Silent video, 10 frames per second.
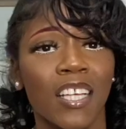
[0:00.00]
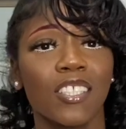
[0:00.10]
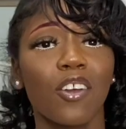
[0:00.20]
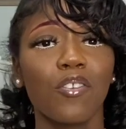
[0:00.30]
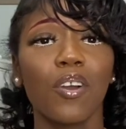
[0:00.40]

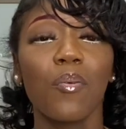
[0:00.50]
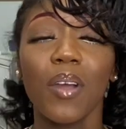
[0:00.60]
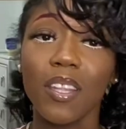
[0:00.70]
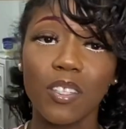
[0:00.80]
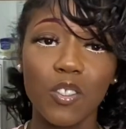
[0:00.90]
So you can wear
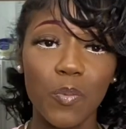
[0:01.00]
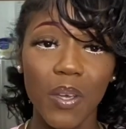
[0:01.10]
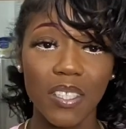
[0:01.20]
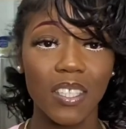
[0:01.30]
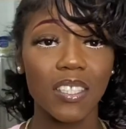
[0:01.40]
the two
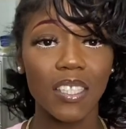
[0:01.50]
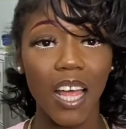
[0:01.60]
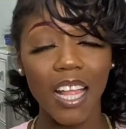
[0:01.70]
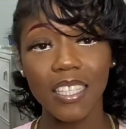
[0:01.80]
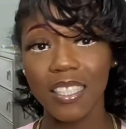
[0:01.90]
pieces
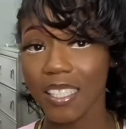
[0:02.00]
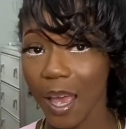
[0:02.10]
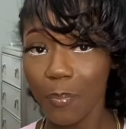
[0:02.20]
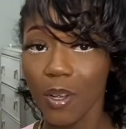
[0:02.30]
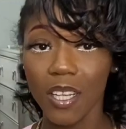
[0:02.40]

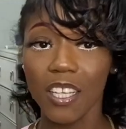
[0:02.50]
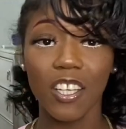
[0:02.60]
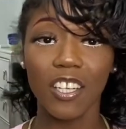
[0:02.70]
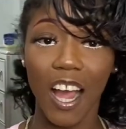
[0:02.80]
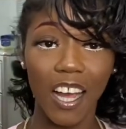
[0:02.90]
separately,
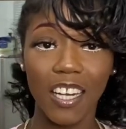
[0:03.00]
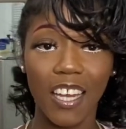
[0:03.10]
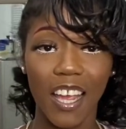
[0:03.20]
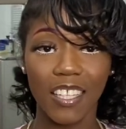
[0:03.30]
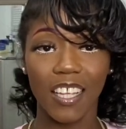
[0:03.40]
they're not
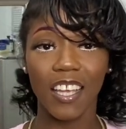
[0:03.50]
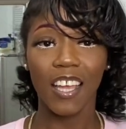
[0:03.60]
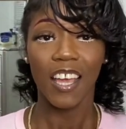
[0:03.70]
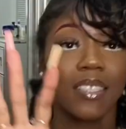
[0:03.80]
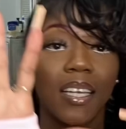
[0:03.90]
connected.
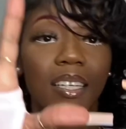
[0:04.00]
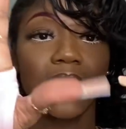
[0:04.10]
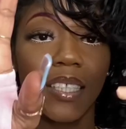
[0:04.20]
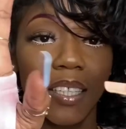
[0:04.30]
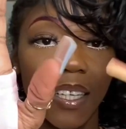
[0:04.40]
Let's get
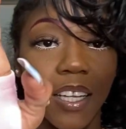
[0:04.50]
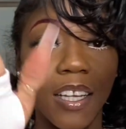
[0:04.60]
into the